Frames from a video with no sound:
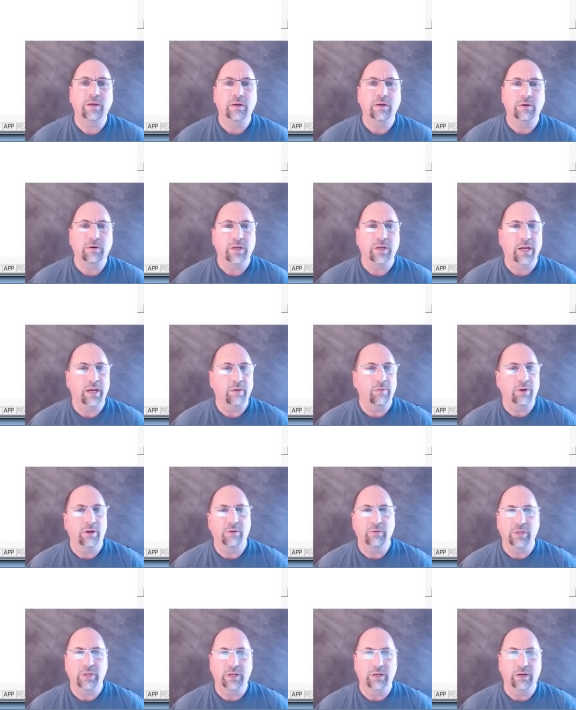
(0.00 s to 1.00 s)
Okay, we
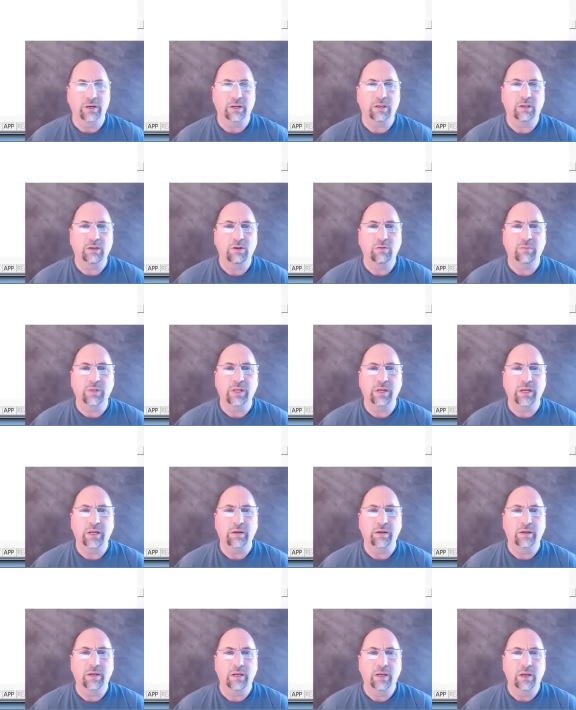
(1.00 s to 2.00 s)
don't need an
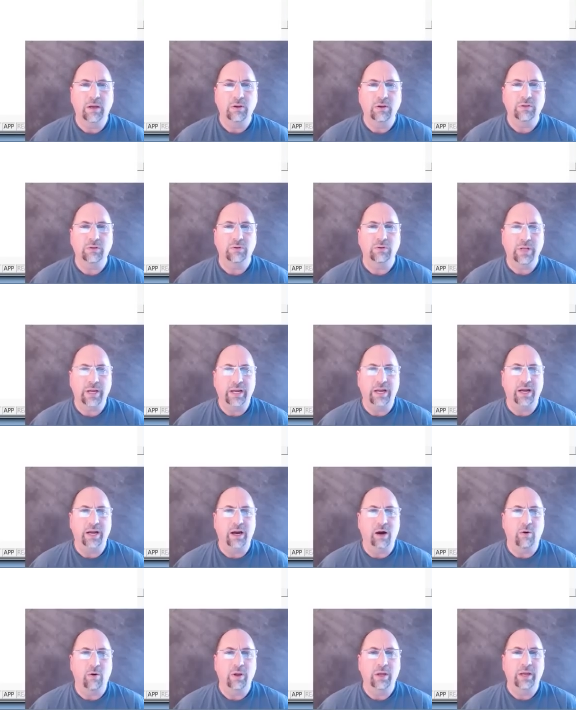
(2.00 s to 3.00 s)
accumulate. So
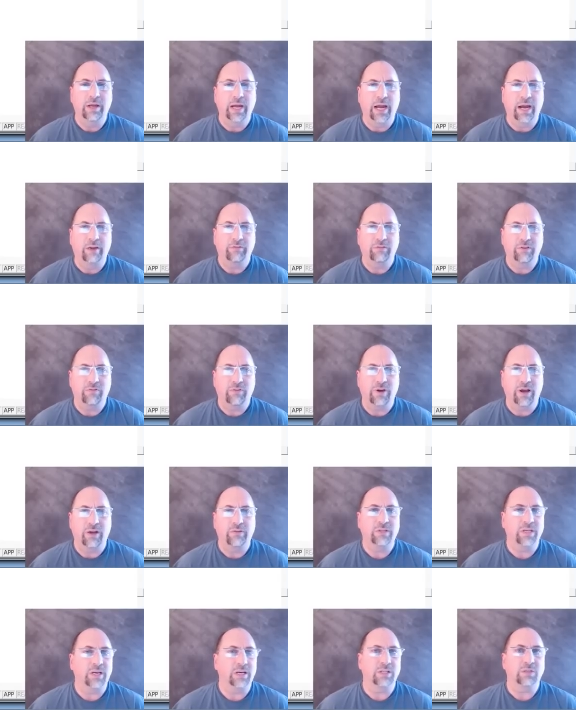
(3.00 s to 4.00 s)
now, after 5
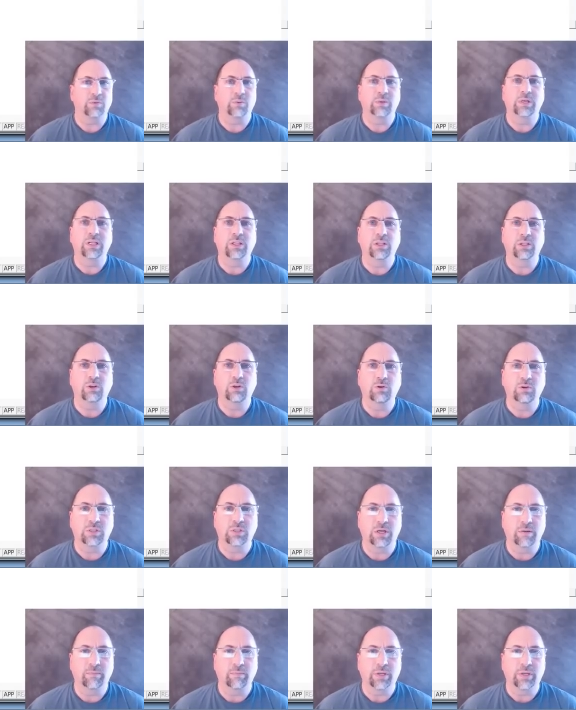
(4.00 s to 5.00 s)
seconds, we need to do
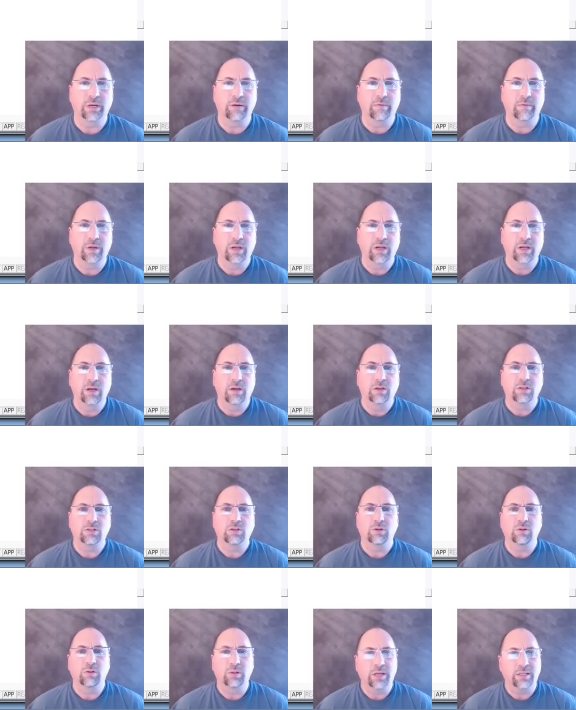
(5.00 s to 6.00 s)
something.
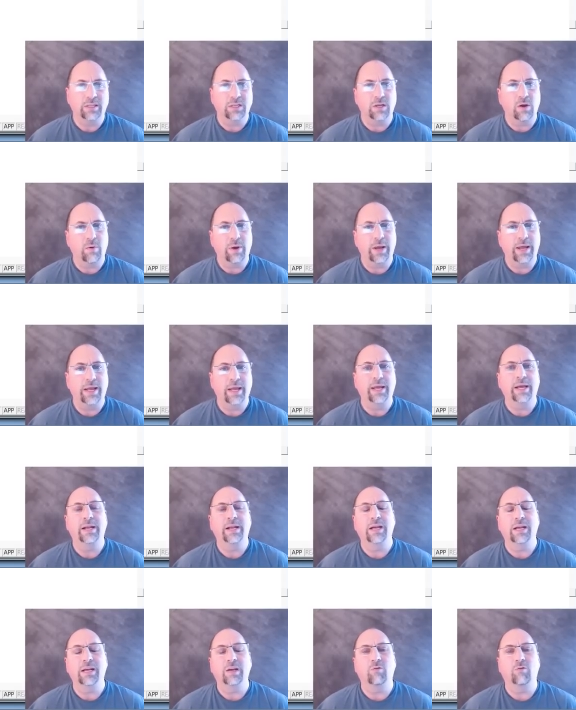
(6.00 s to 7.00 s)
So let's go ahead
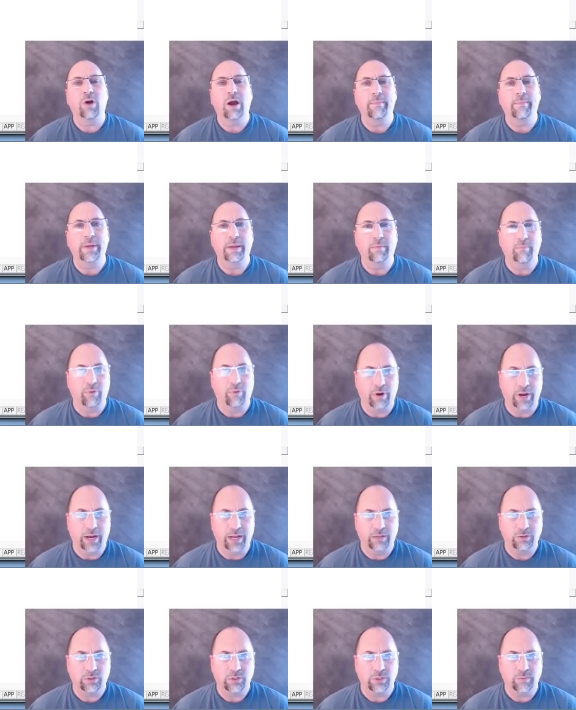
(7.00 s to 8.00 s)
and grab a
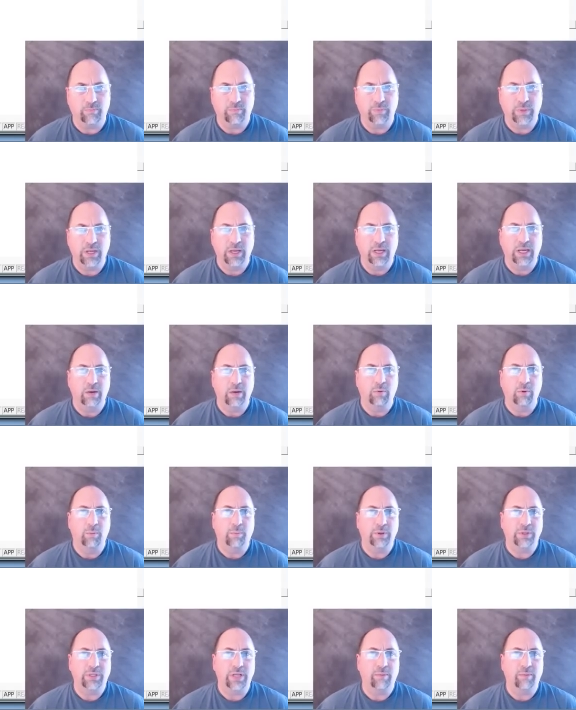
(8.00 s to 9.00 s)
branch, and we'll
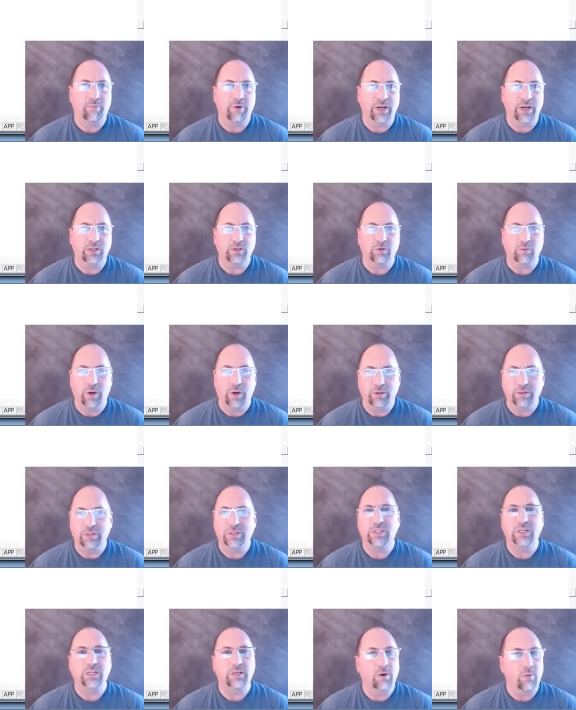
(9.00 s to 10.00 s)
put that branch around the
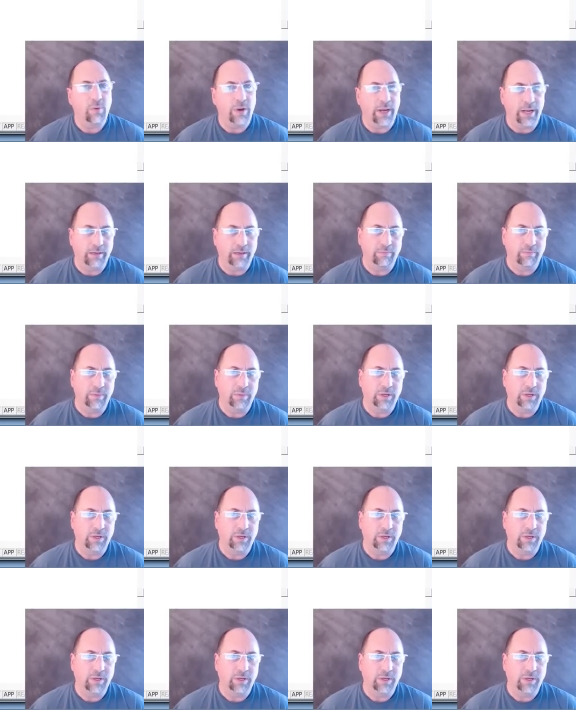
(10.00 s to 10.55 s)
TON.